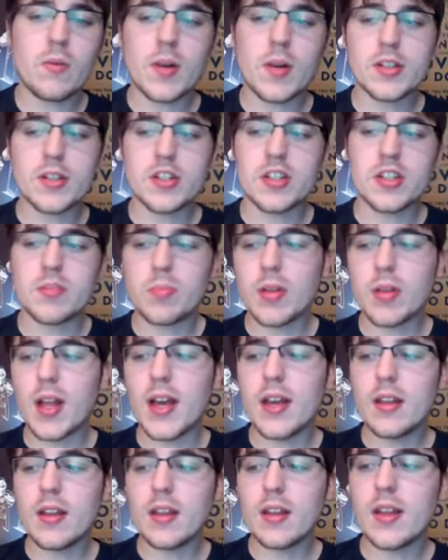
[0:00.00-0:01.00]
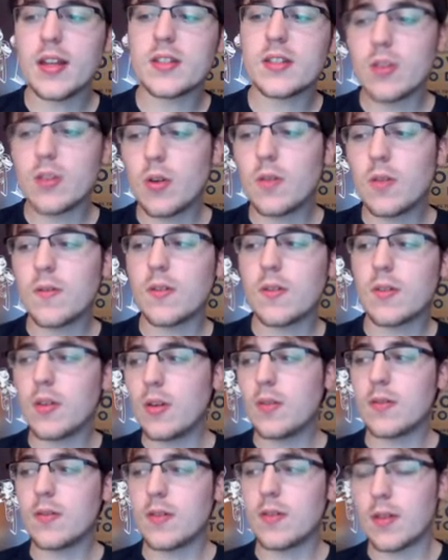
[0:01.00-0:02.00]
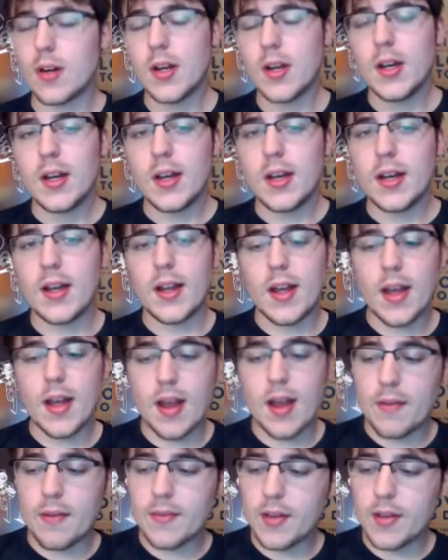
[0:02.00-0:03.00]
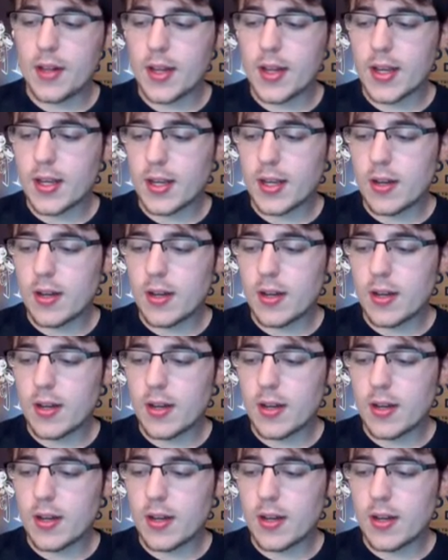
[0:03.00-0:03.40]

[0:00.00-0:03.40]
to just play this over and over, and I feel like it